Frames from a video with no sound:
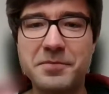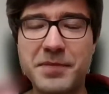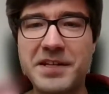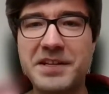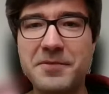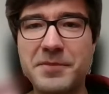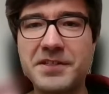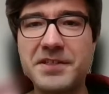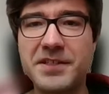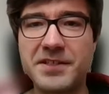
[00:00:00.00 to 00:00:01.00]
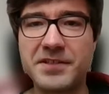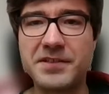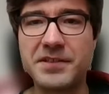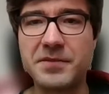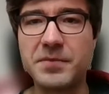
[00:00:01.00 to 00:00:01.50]
pandemic
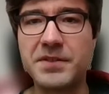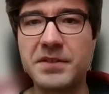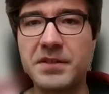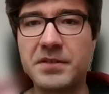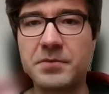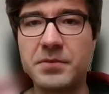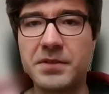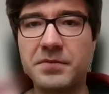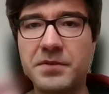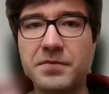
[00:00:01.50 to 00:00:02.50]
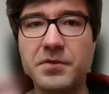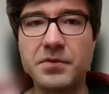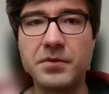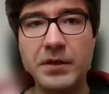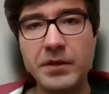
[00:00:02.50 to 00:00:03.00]
disaster can be seen as one of the
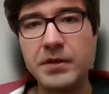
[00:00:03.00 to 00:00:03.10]
few,